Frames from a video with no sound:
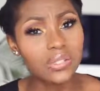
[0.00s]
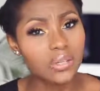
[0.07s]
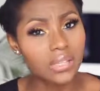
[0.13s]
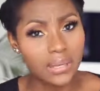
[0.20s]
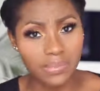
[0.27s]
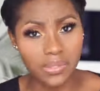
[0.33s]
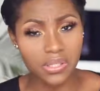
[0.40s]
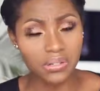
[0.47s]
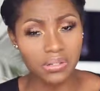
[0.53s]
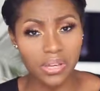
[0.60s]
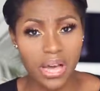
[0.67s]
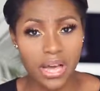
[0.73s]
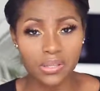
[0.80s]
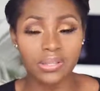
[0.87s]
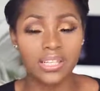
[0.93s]
show them to
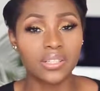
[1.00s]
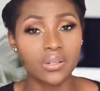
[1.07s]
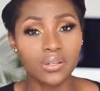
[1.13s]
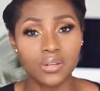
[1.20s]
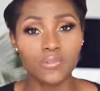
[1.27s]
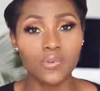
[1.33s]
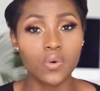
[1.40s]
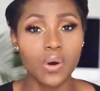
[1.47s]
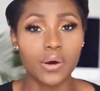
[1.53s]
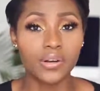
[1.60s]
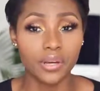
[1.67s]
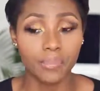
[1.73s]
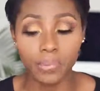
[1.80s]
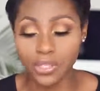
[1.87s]
you guys so that those of you who are on a